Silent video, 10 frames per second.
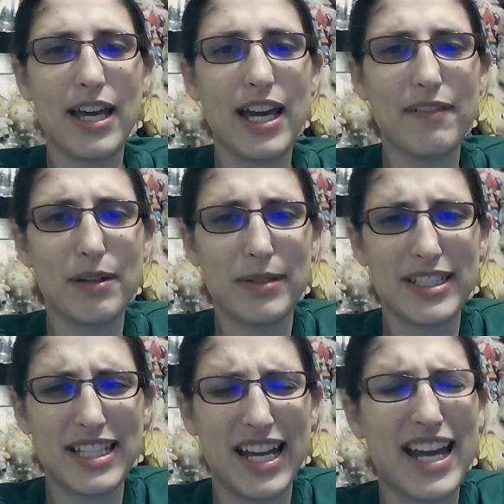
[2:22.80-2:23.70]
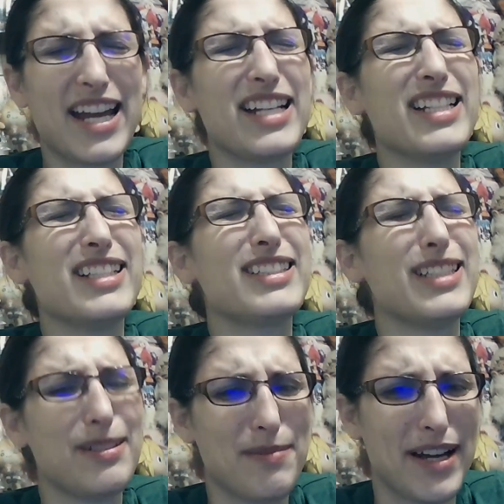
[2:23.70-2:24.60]
Everyone's hate, it's in
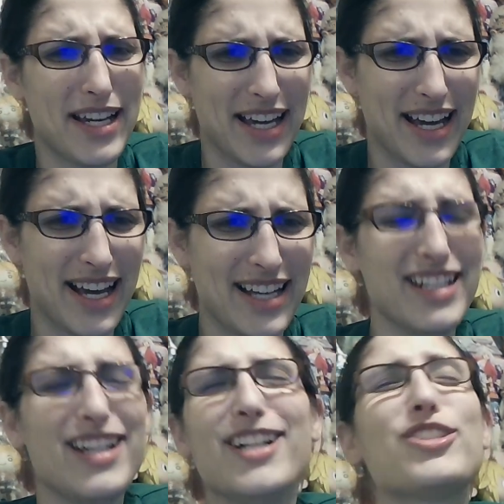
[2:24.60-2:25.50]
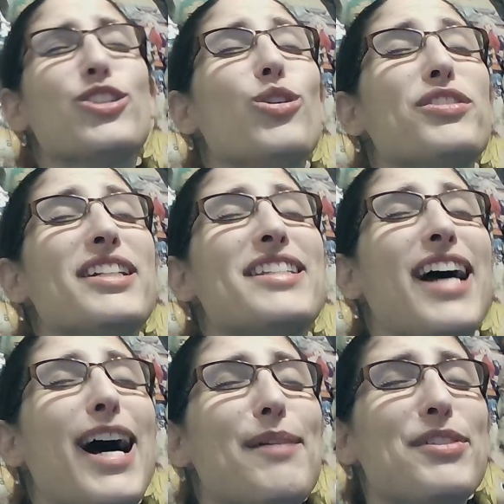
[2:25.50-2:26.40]
my head. Dude,
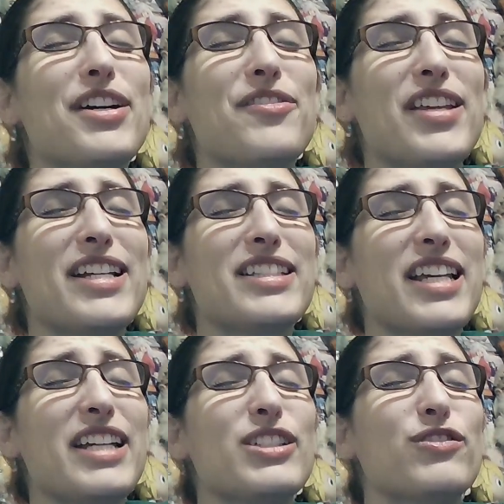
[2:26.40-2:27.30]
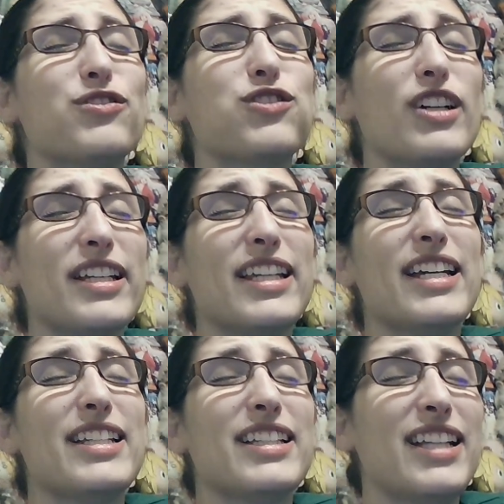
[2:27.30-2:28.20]
the timing of this is
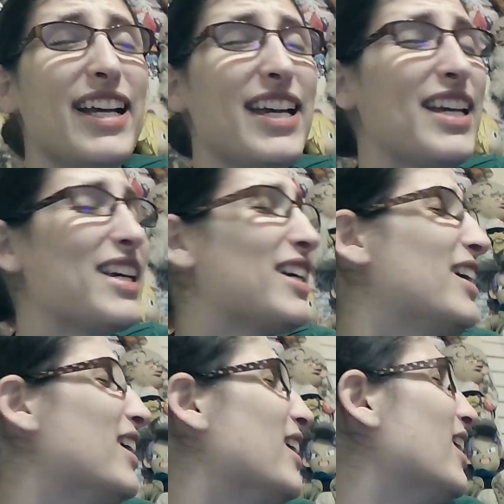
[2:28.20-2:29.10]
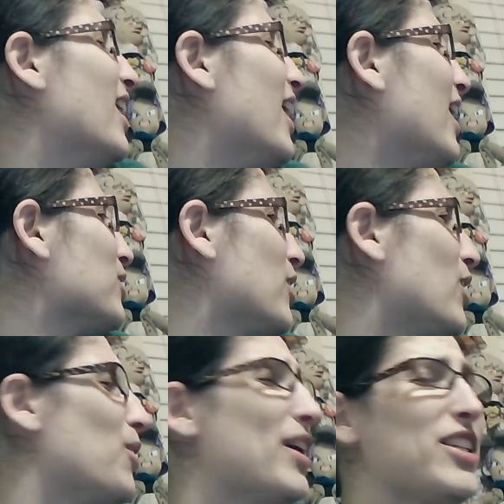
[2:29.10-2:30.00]
freaking, like, I don't
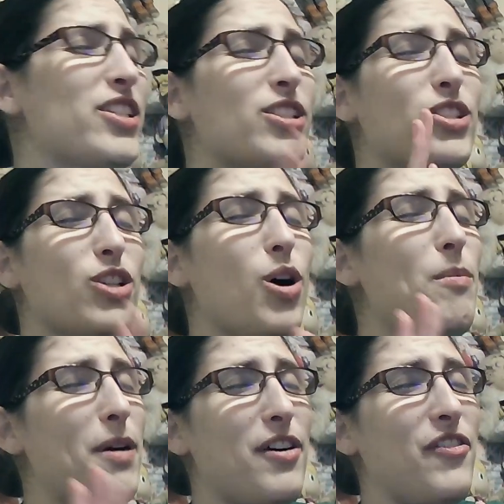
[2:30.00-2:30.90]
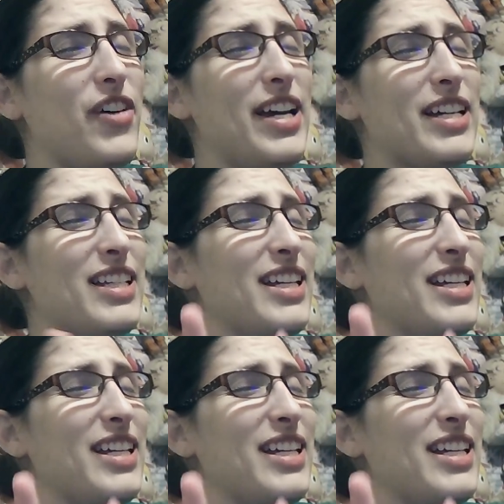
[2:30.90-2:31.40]
know. It's just so perfect.